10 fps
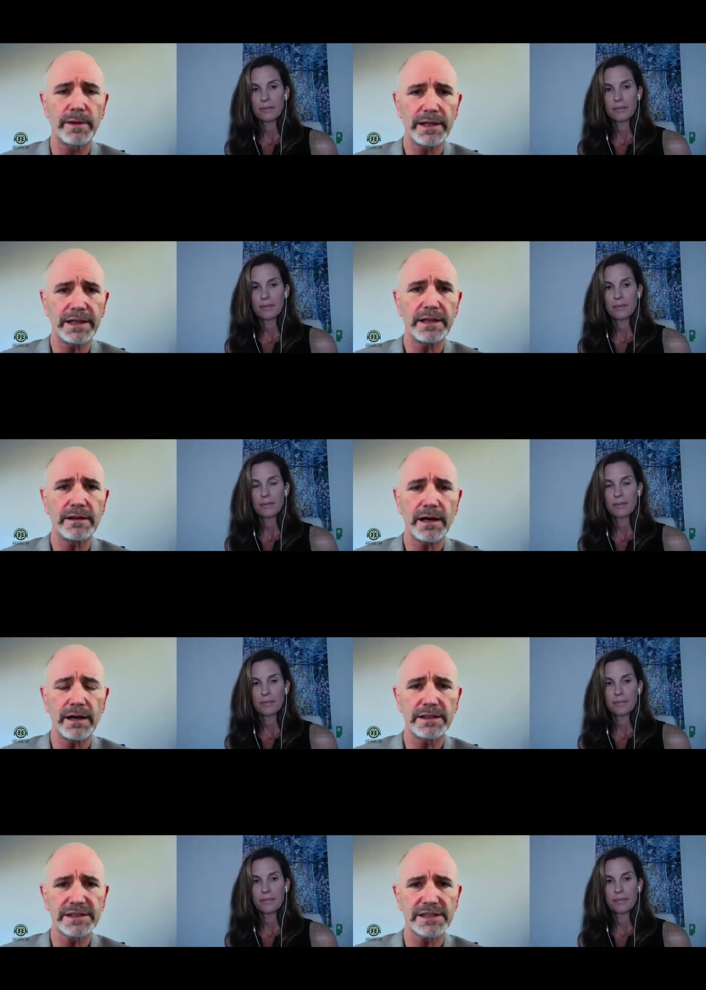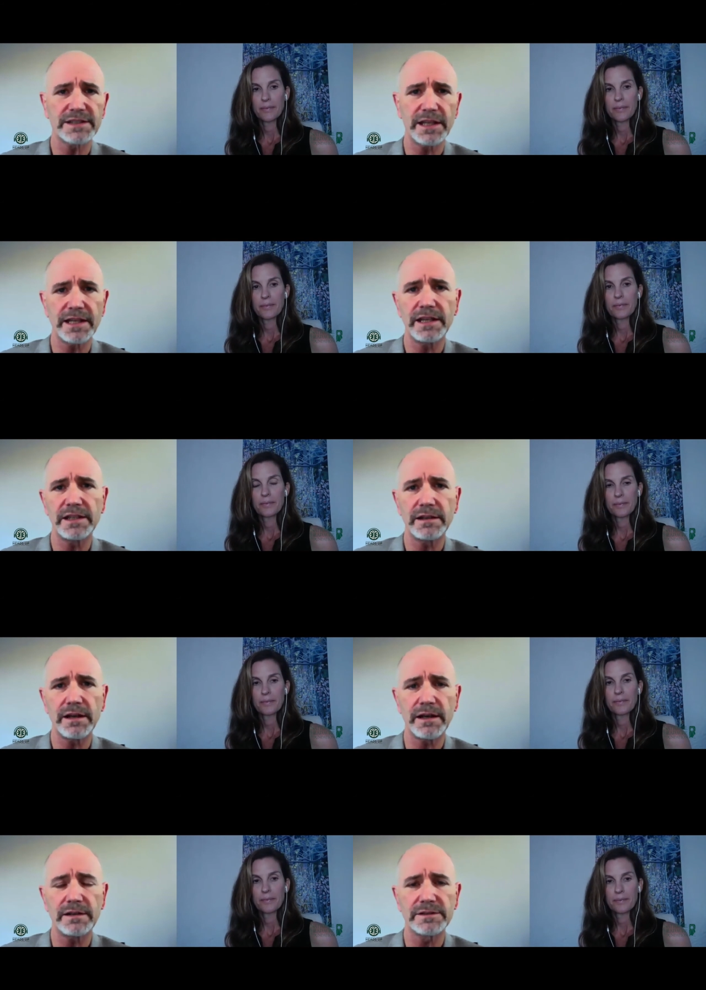Speaker 1: any, uh, as I said, any
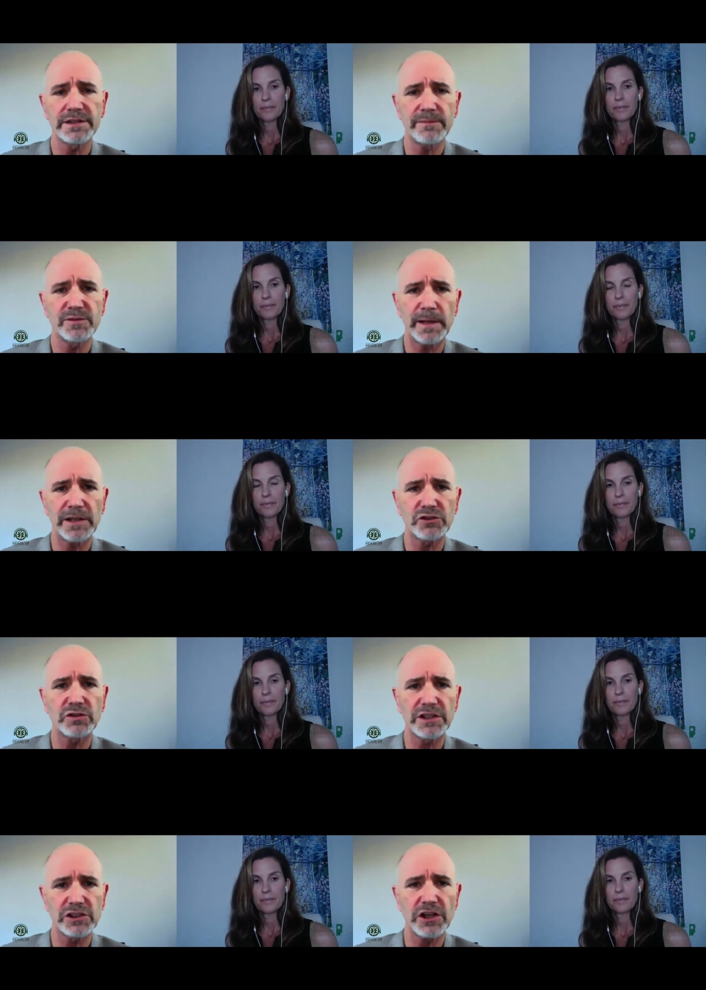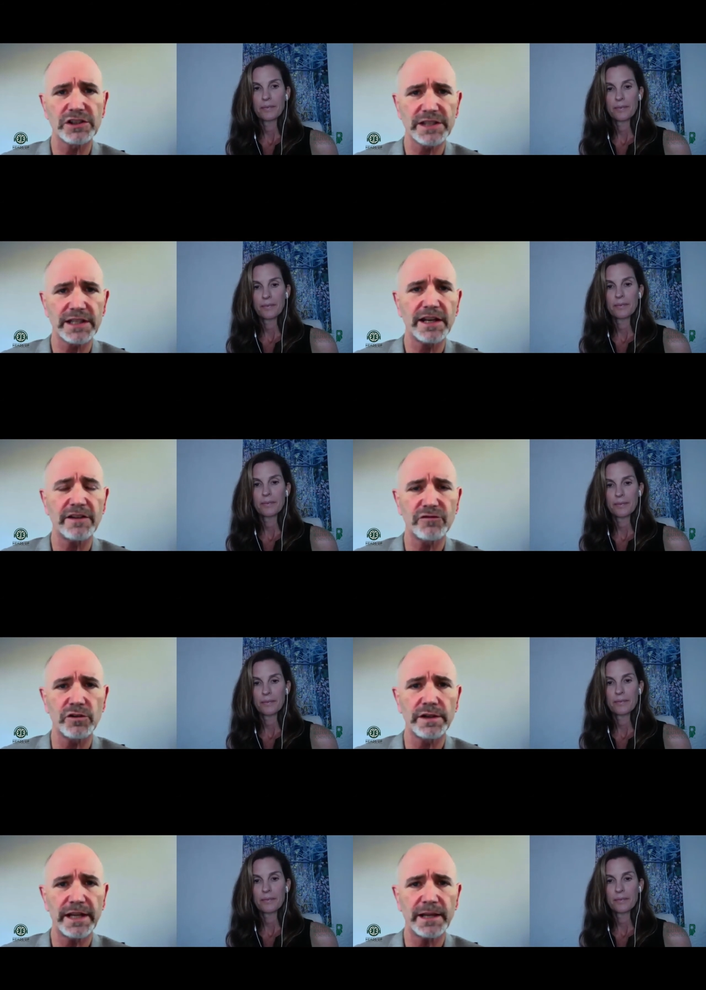uh, subspecialty as long as they care for
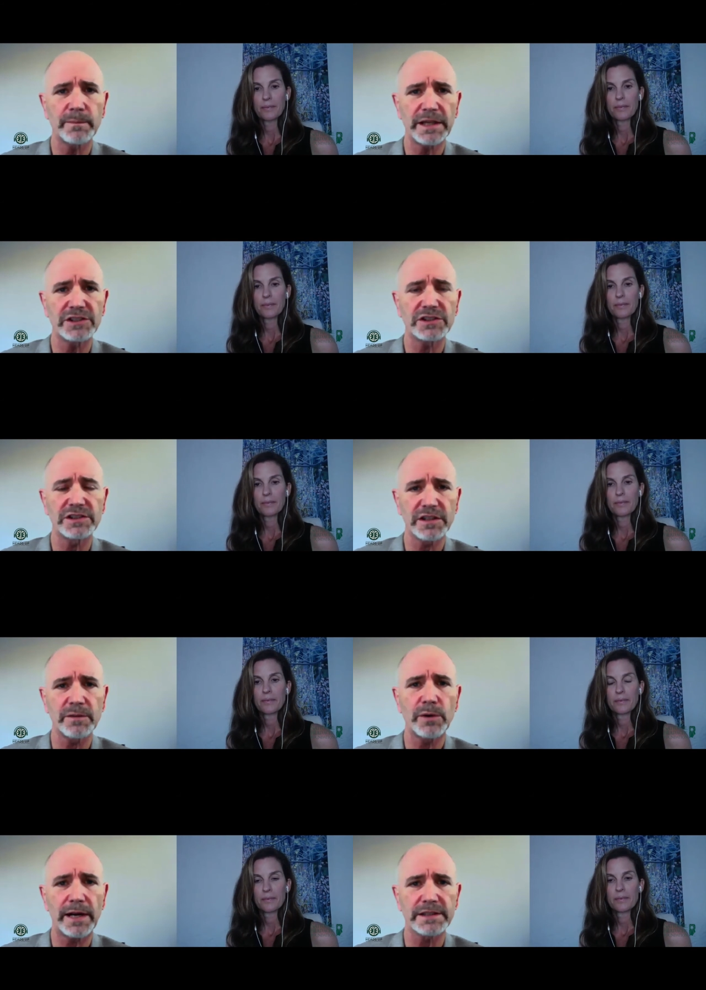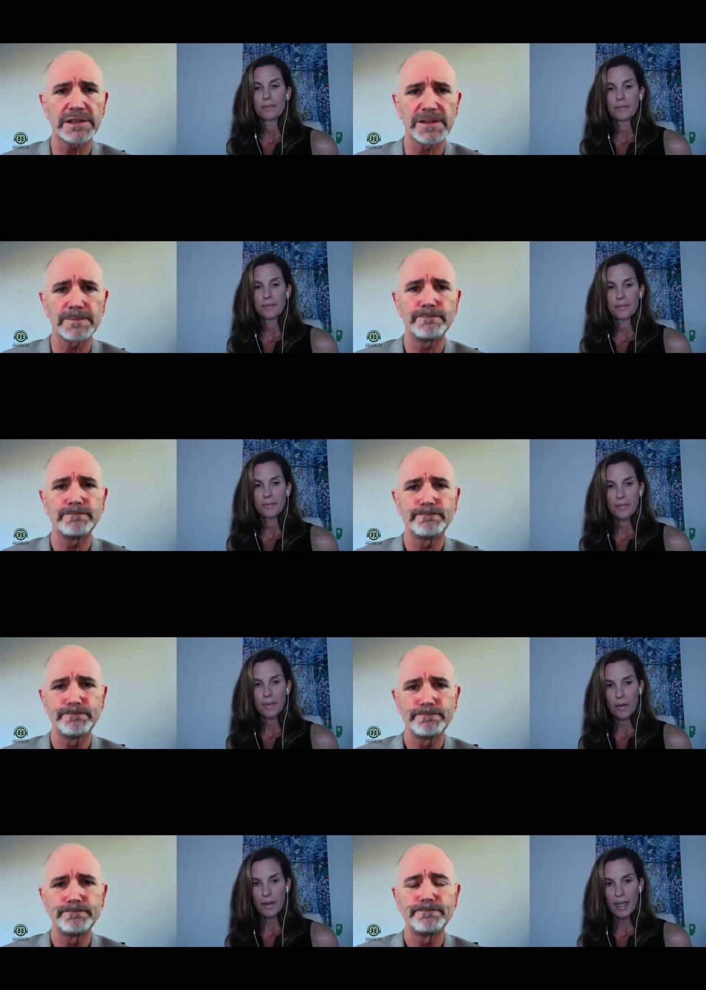headache patients in their practice.
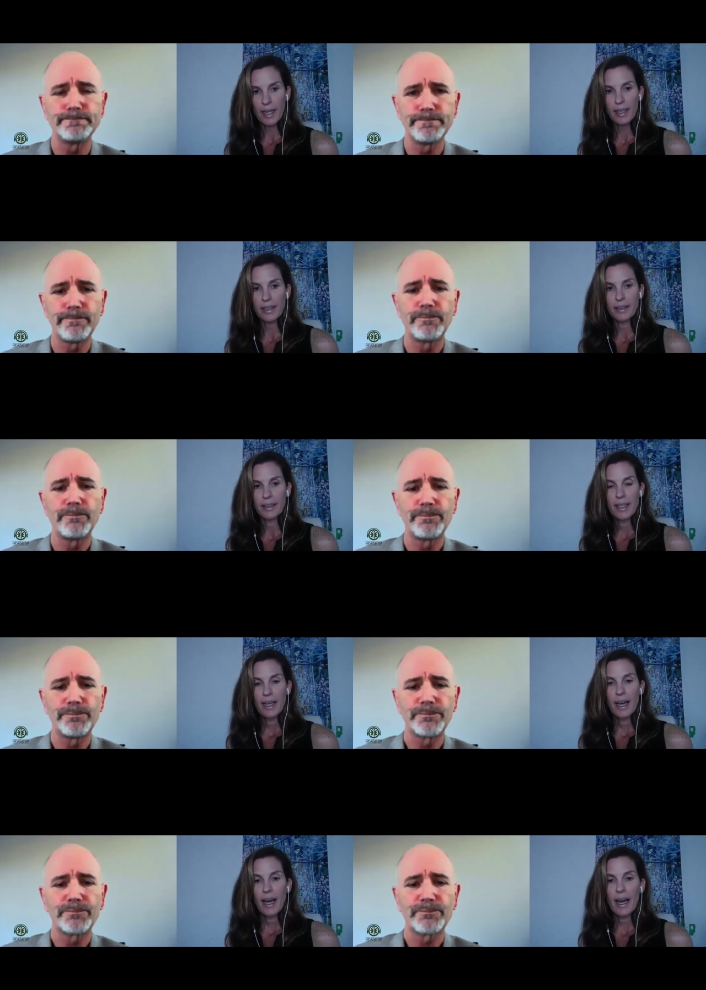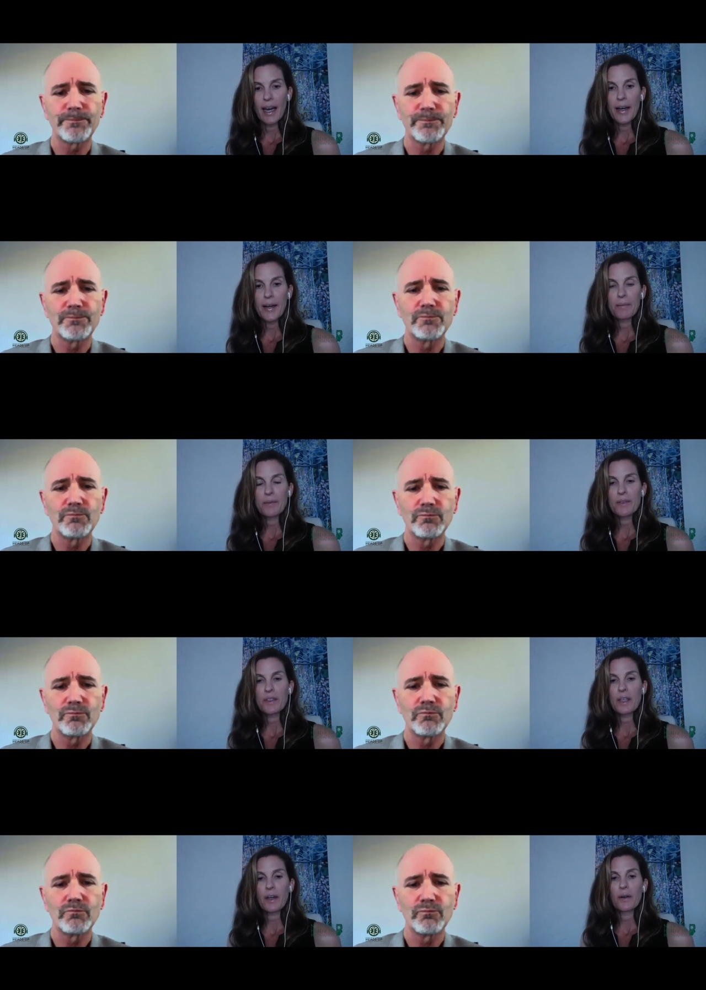
Speaker 2: Okay. Um,
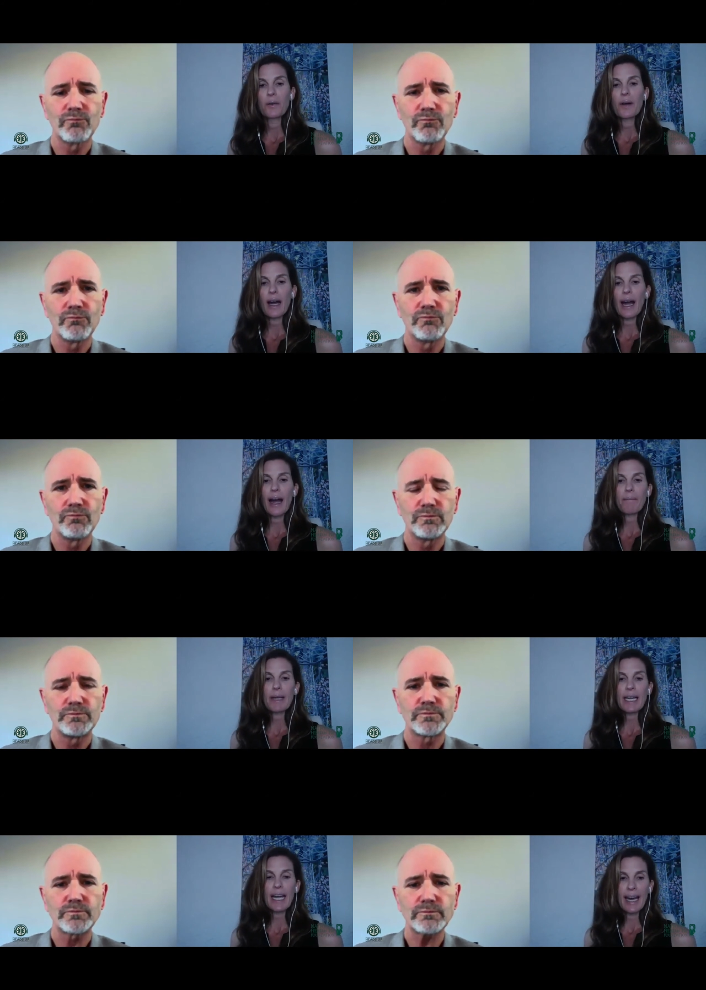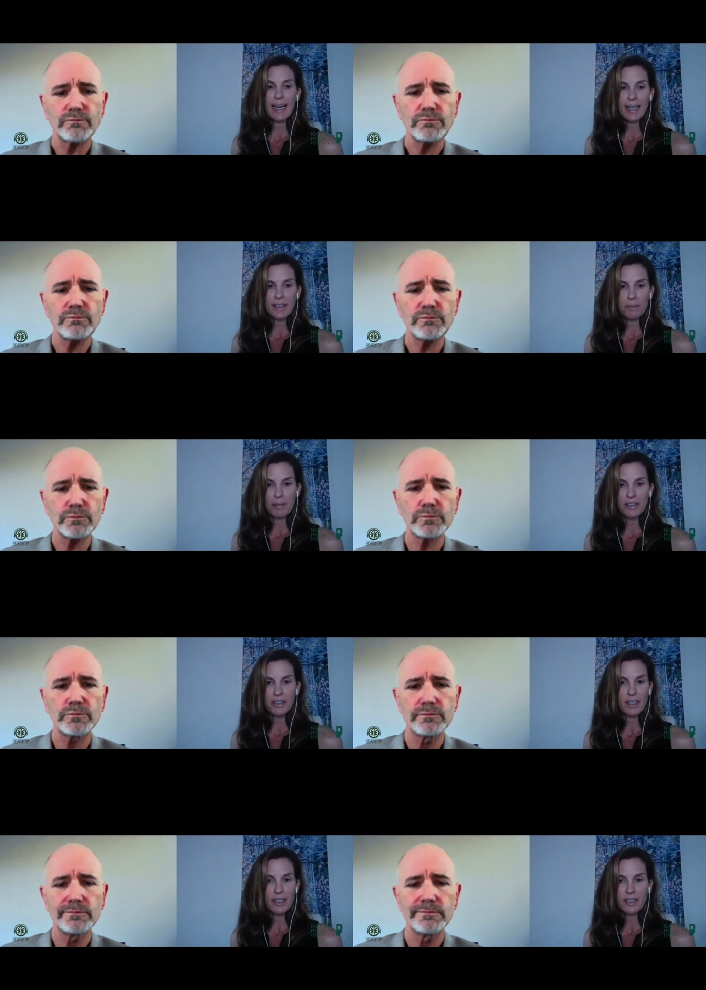so, how many headache
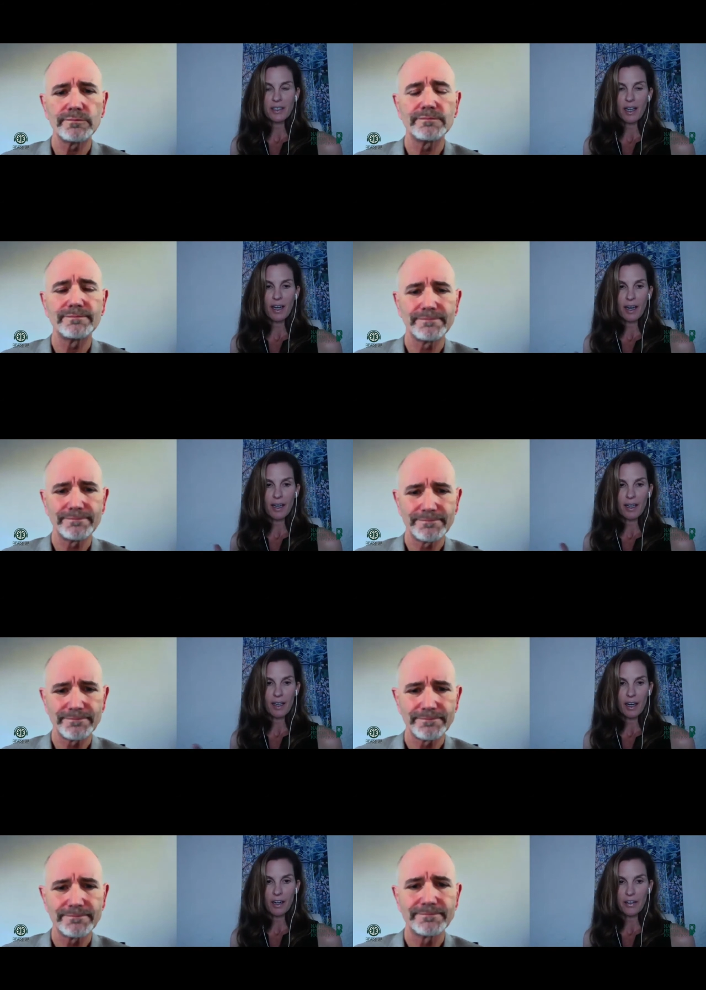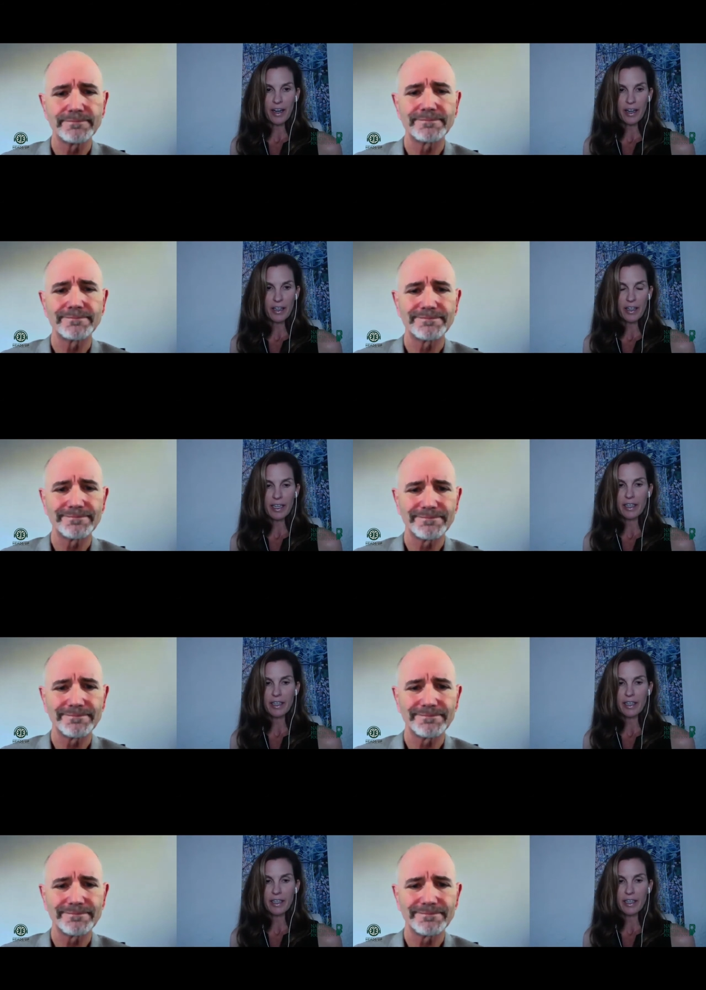specialists uh, are there in